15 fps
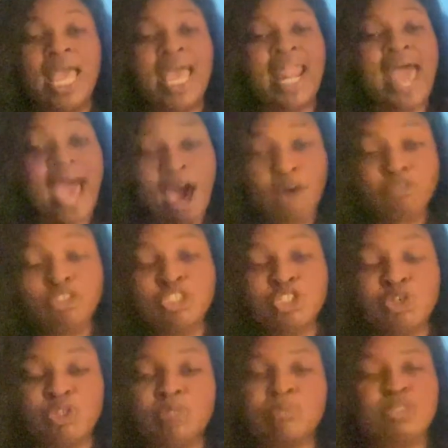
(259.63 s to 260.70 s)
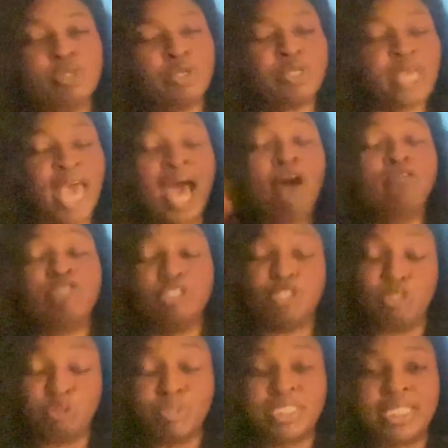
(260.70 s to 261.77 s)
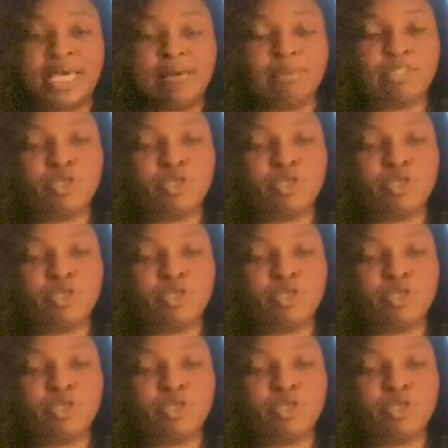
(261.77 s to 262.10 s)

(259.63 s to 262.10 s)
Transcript: and how to use them.